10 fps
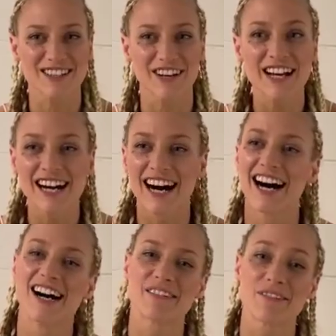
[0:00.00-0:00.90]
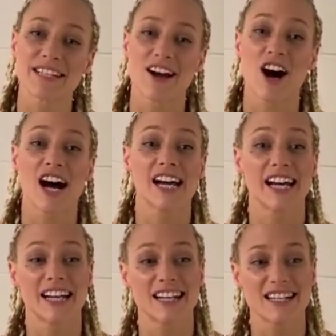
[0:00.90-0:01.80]
So um, come say hi
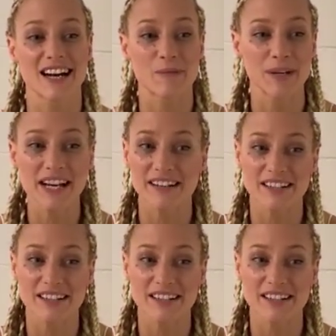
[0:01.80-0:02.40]
and um, yeah,